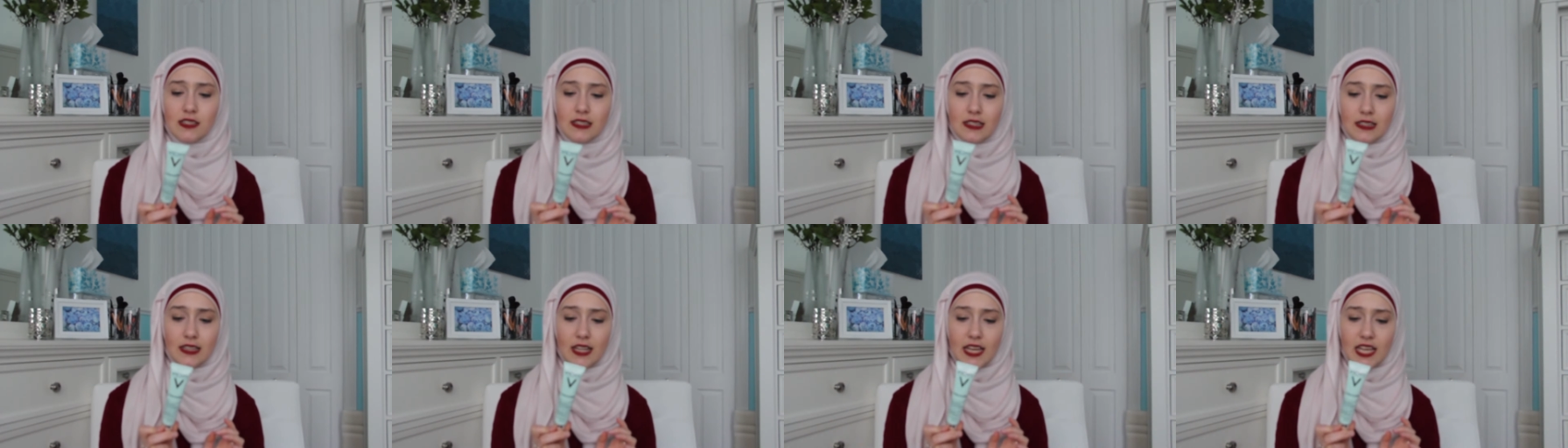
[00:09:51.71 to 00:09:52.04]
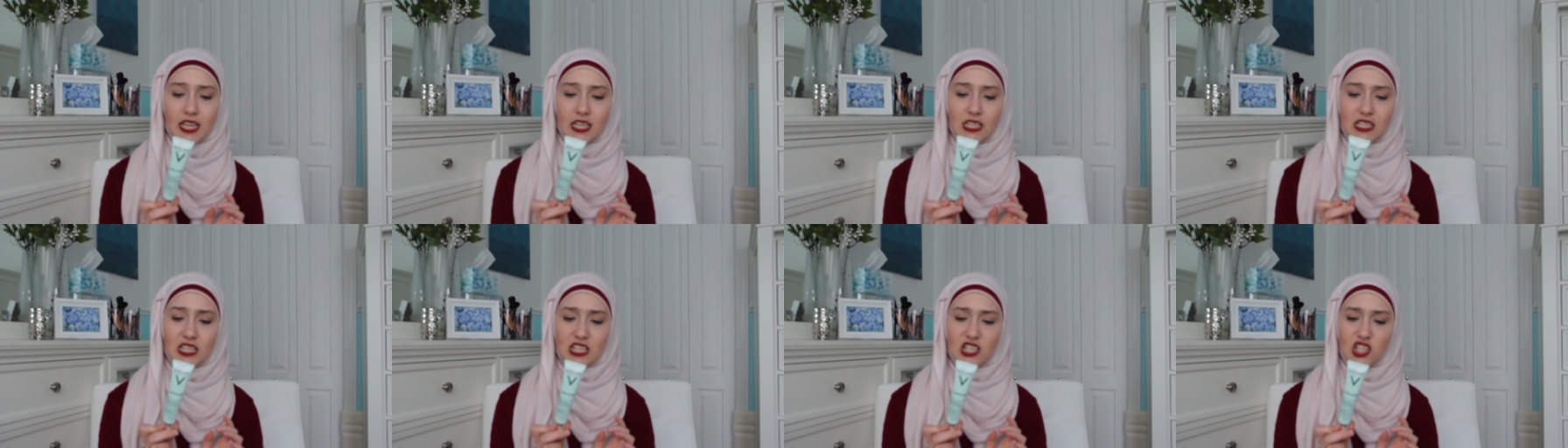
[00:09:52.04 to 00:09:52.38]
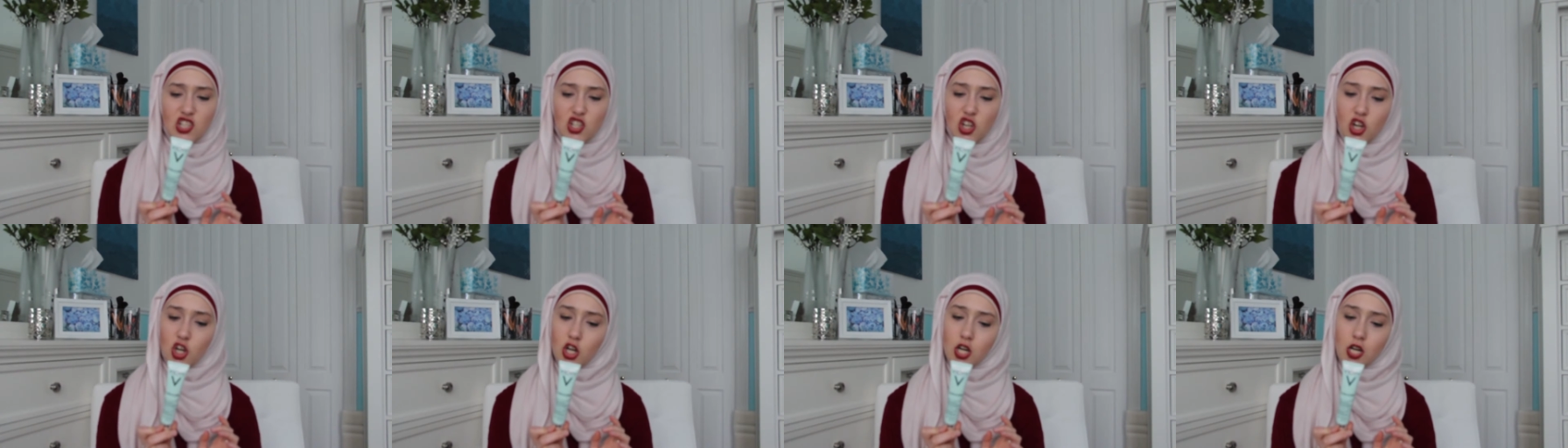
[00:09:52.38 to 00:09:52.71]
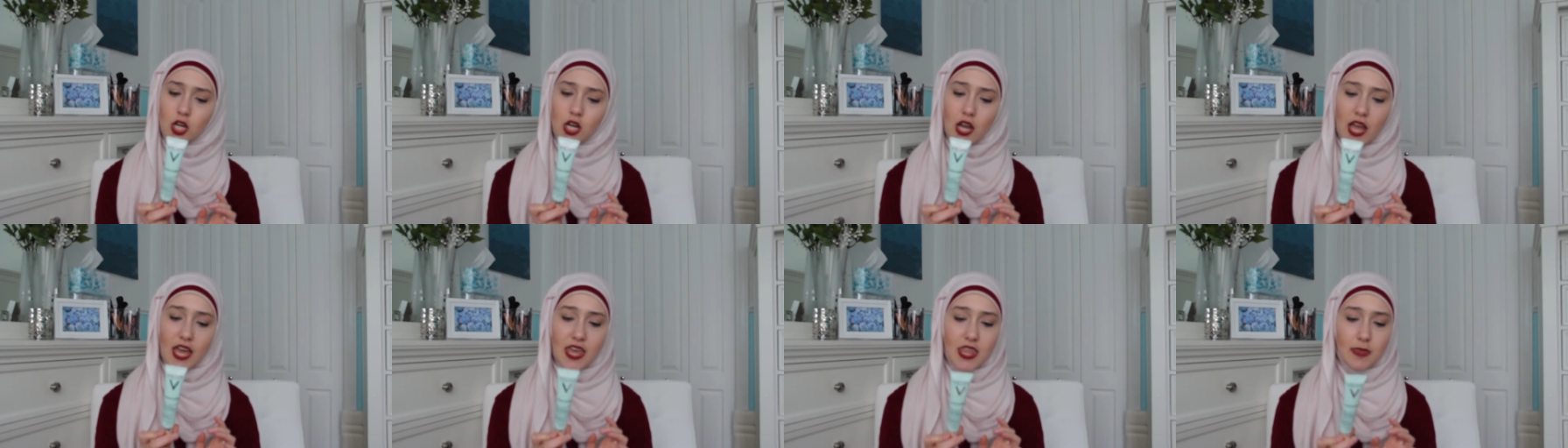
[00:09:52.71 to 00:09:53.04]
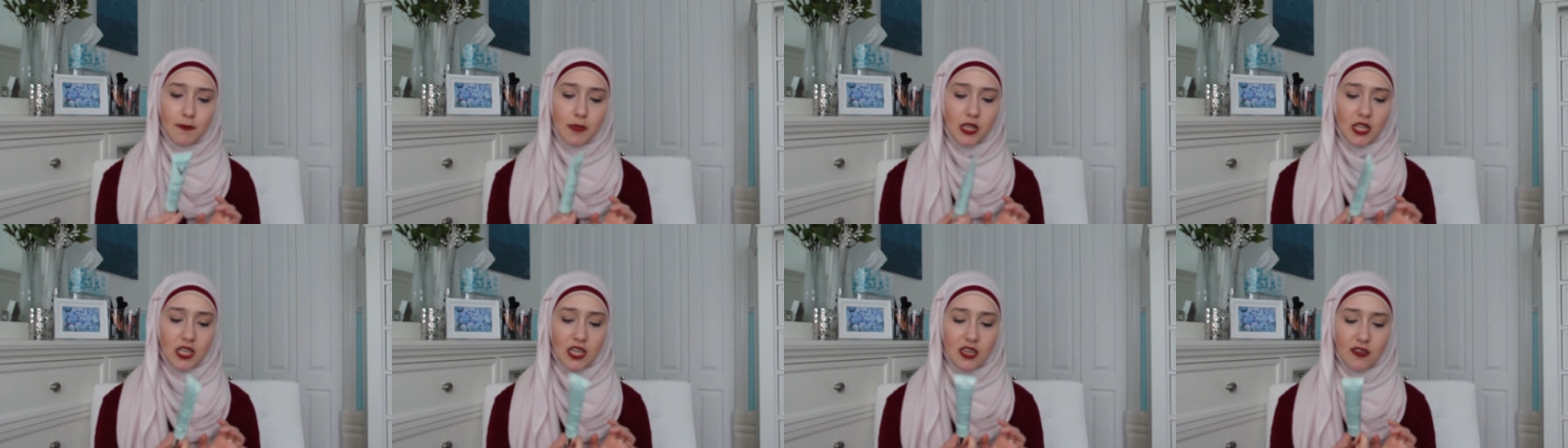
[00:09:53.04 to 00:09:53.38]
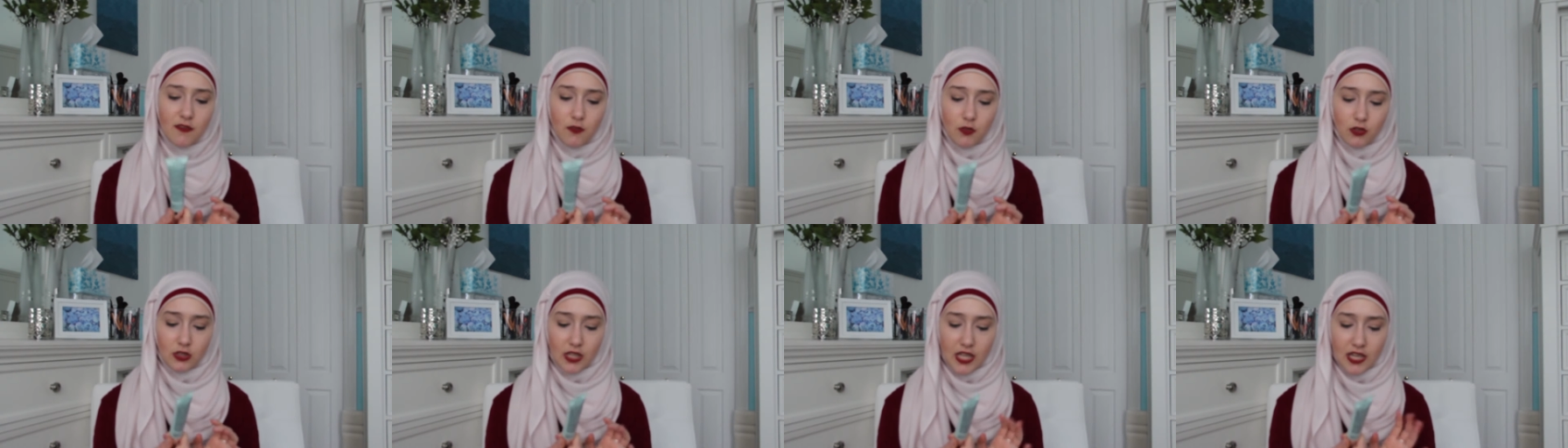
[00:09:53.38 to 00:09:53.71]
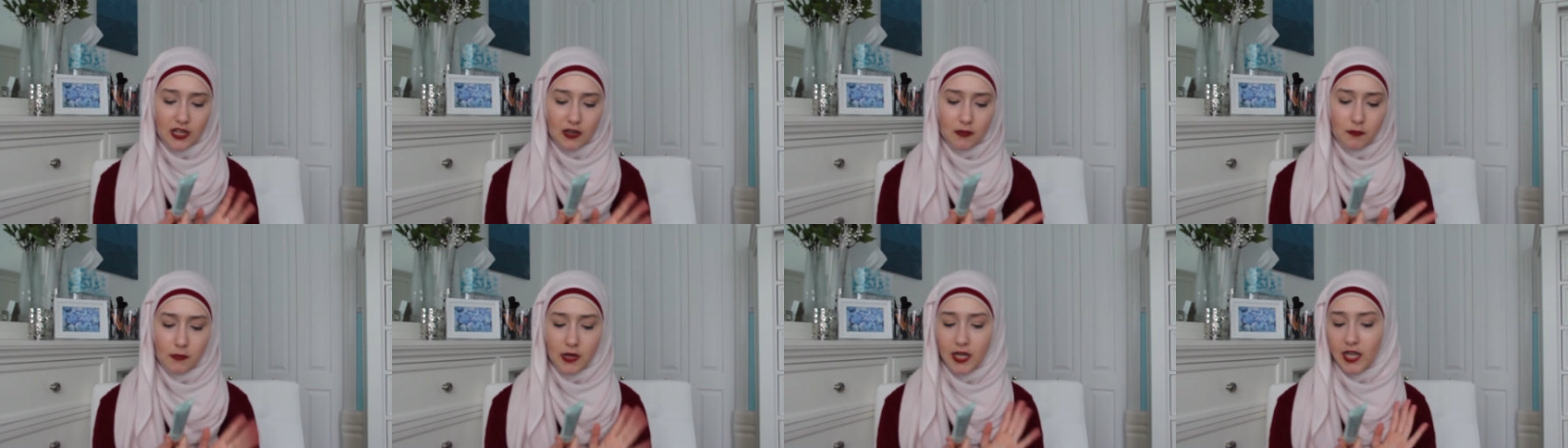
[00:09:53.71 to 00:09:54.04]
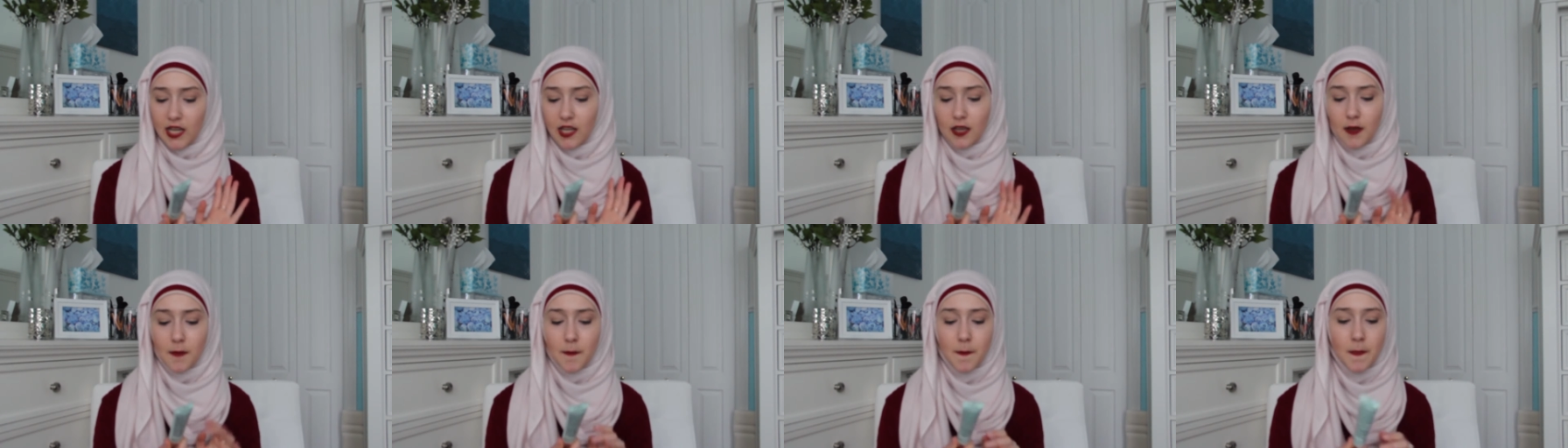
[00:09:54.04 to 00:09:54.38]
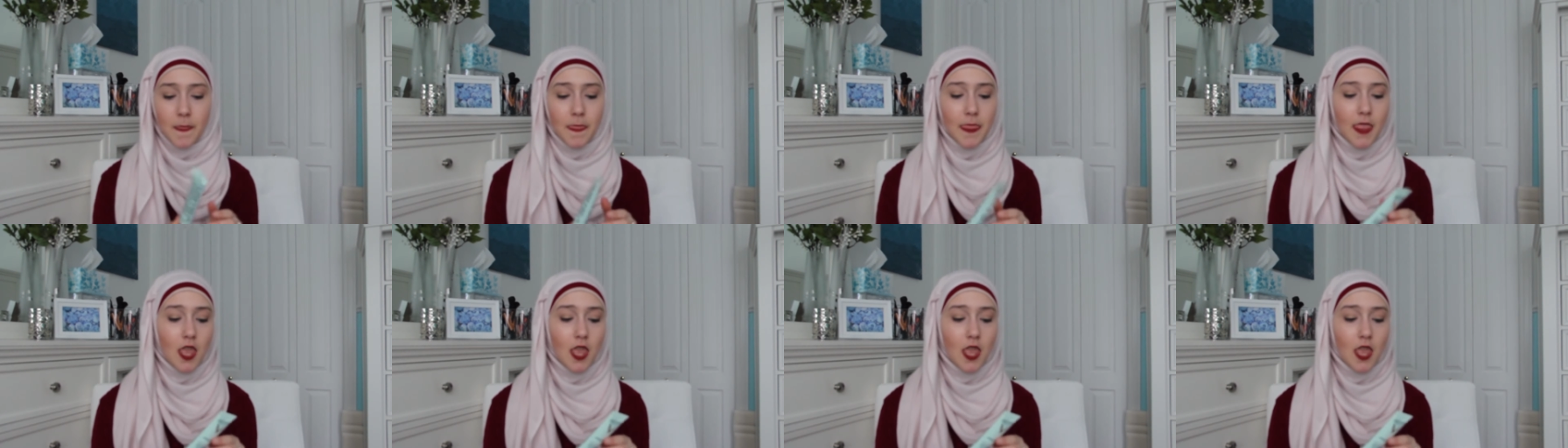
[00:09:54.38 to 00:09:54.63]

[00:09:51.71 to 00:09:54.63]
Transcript: light and dark, I believe, or light and medium.